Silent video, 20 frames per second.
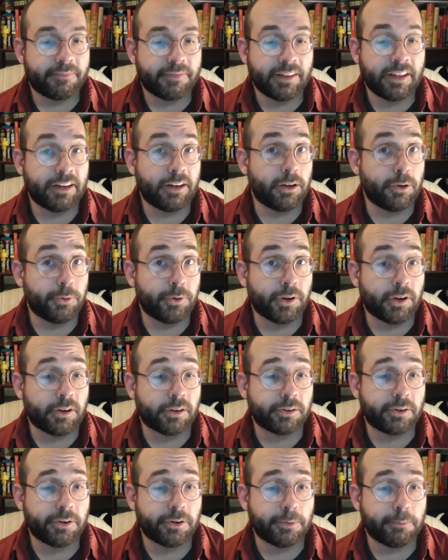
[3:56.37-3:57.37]
let alone
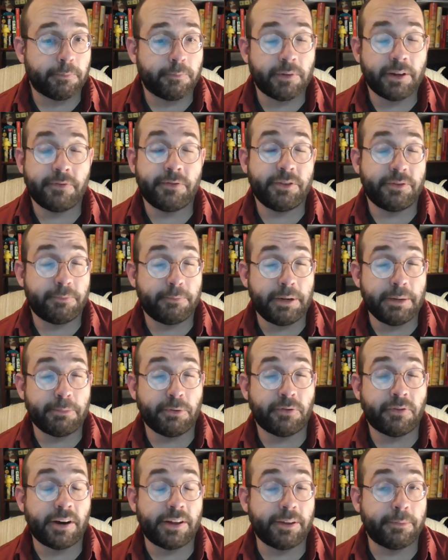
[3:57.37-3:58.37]
long term, if
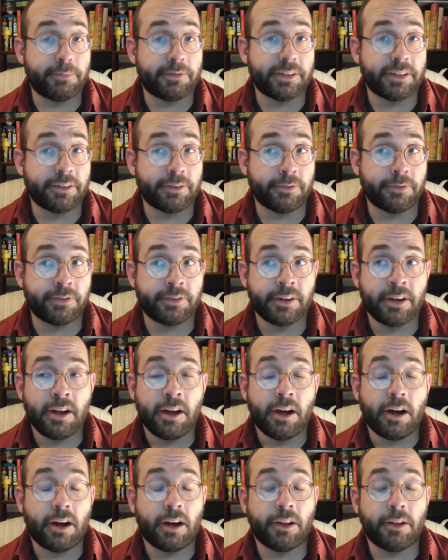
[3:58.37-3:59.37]
people find themselves
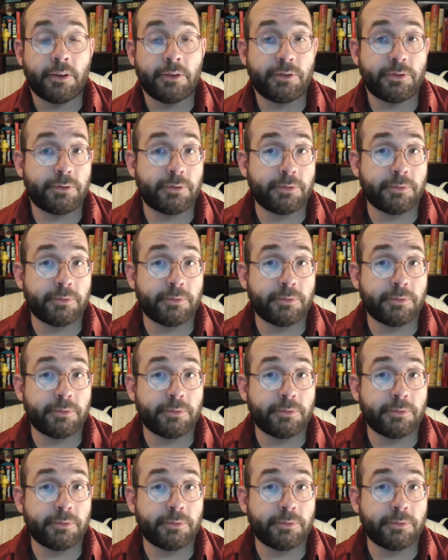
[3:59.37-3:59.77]
on